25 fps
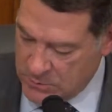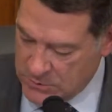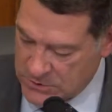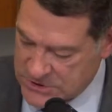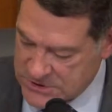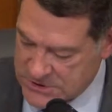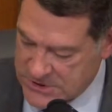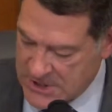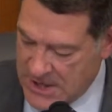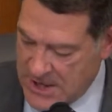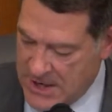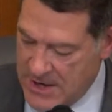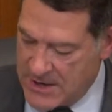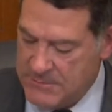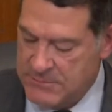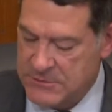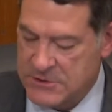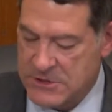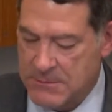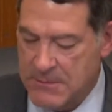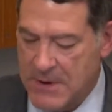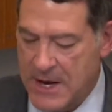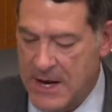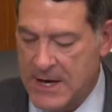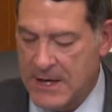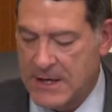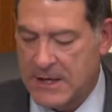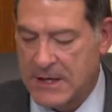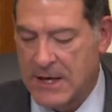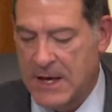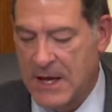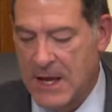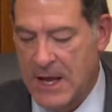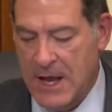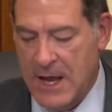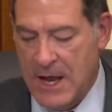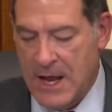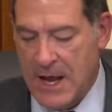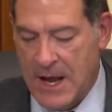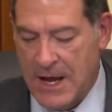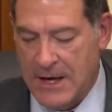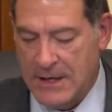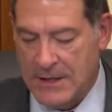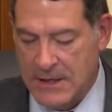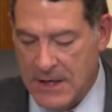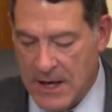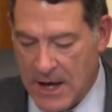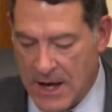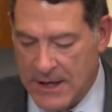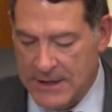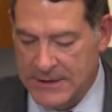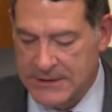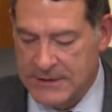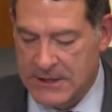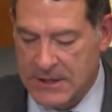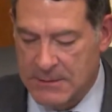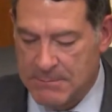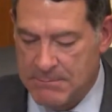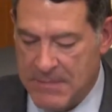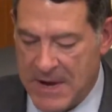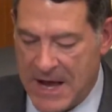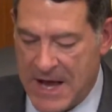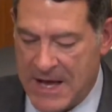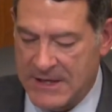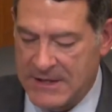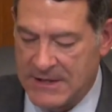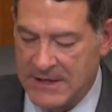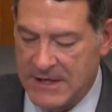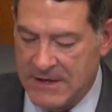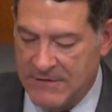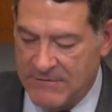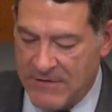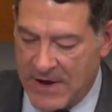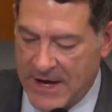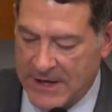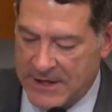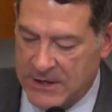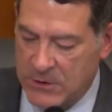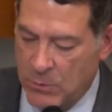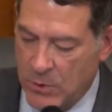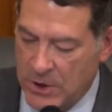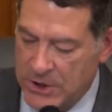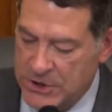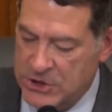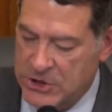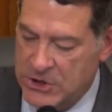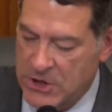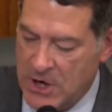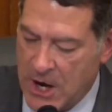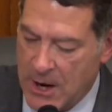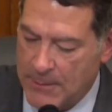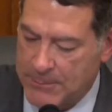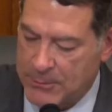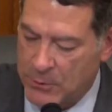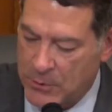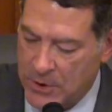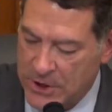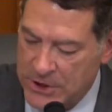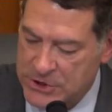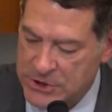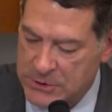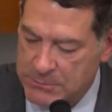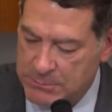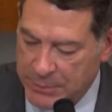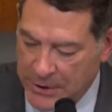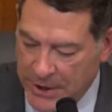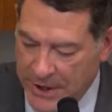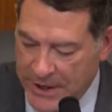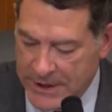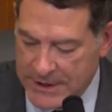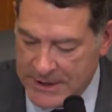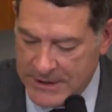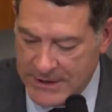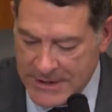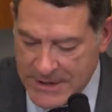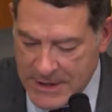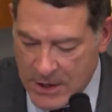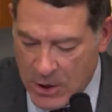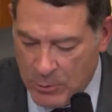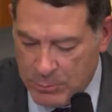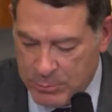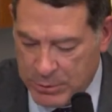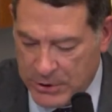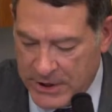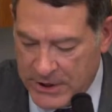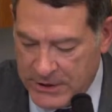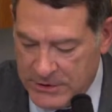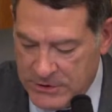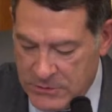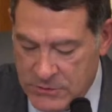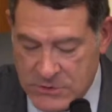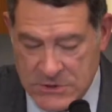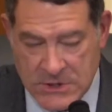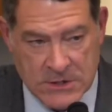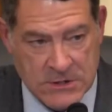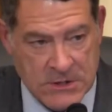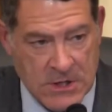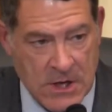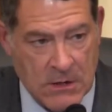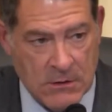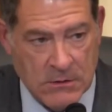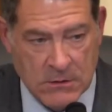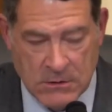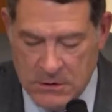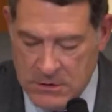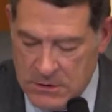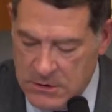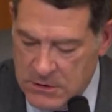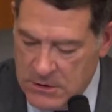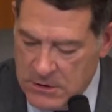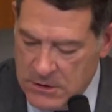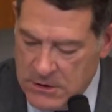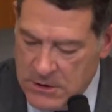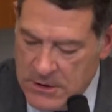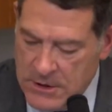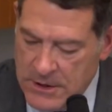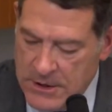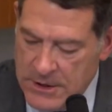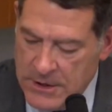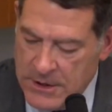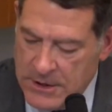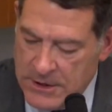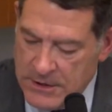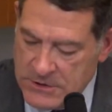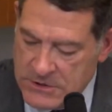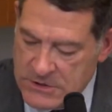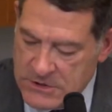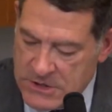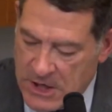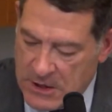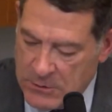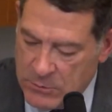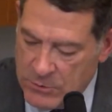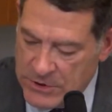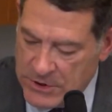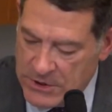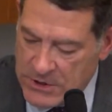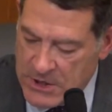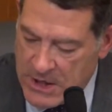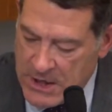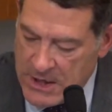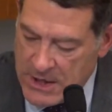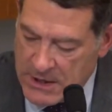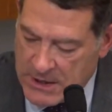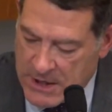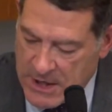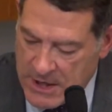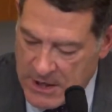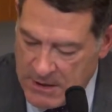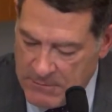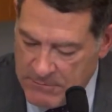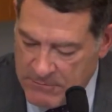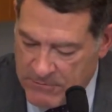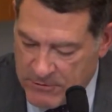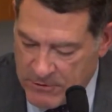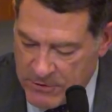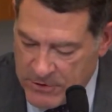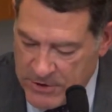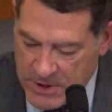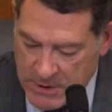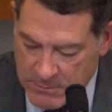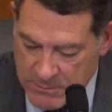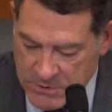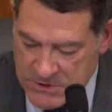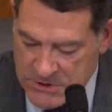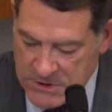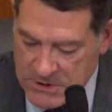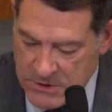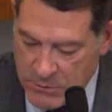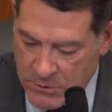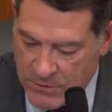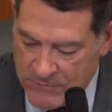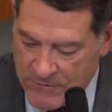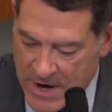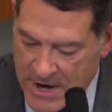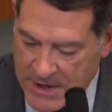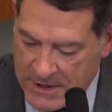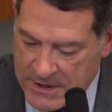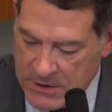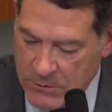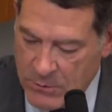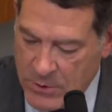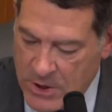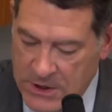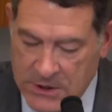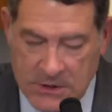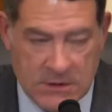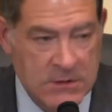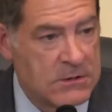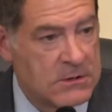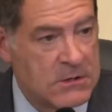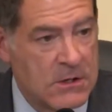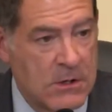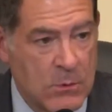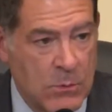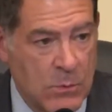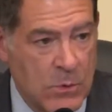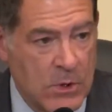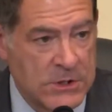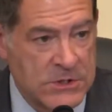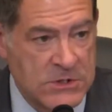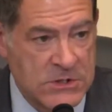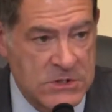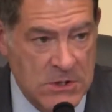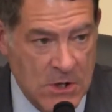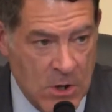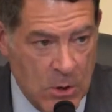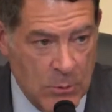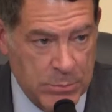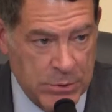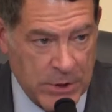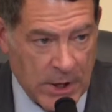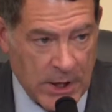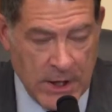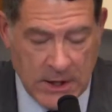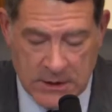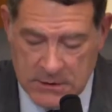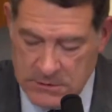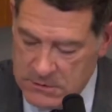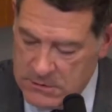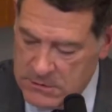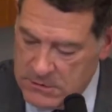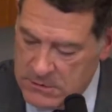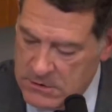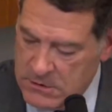it was time to make a non-combatant evacuation operation plan, an EO plan, you said no. Instead, when the day came for the embassy to evacuate, there was no plan.